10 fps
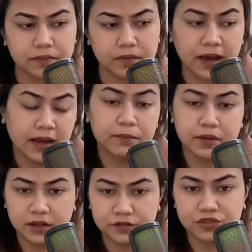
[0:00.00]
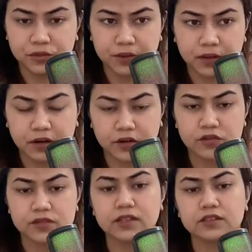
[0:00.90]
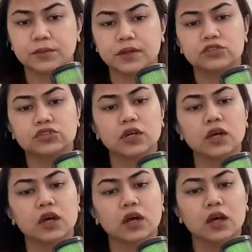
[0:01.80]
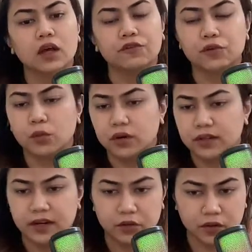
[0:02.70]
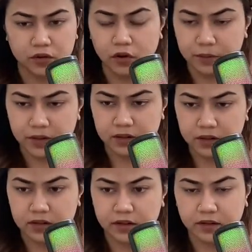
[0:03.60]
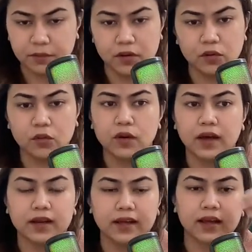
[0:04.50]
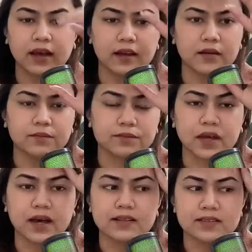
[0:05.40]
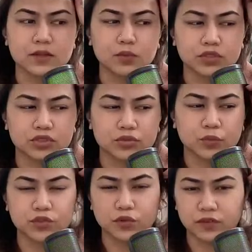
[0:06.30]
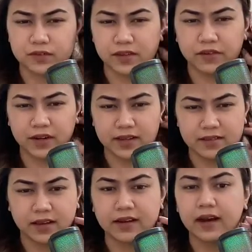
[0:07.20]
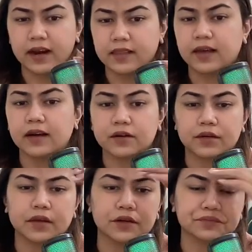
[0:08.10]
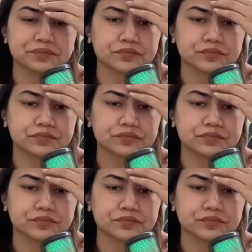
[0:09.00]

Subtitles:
I believe should be there in your sales page. If you want that, you can comment below, and I'll see which of the 7 days I can add that in.